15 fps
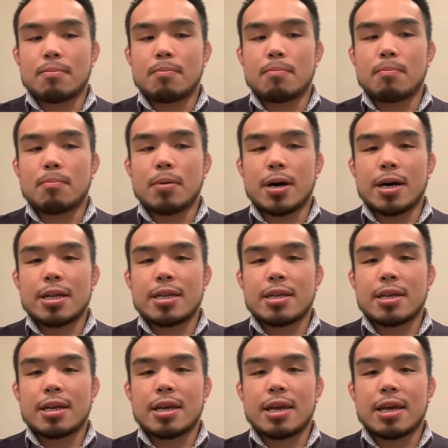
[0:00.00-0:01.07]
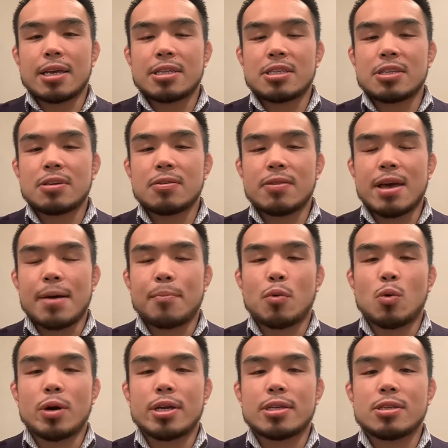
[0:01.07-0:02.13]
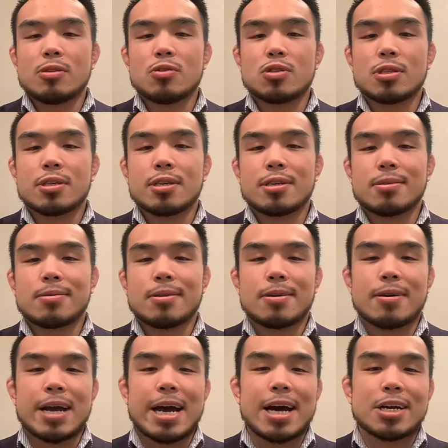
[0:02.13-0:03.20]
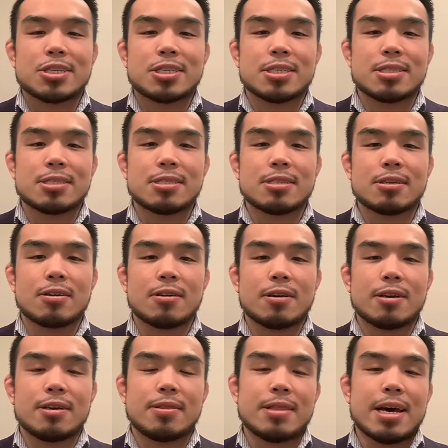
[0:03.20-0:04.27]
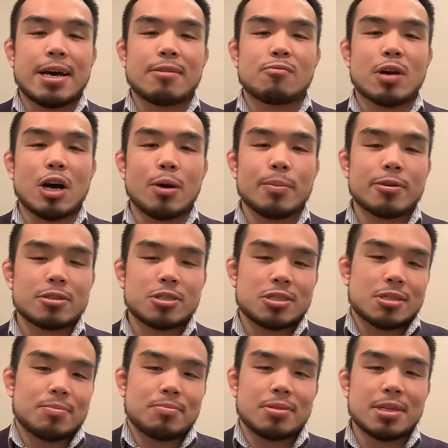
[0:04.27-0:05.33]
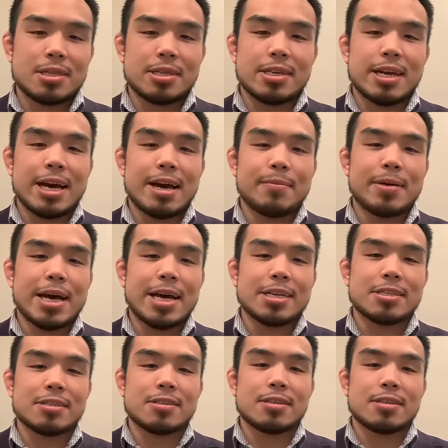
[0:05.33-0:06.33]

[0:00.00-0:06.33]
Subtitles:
But until that point, usually their actions are in that realm are just completely haphazard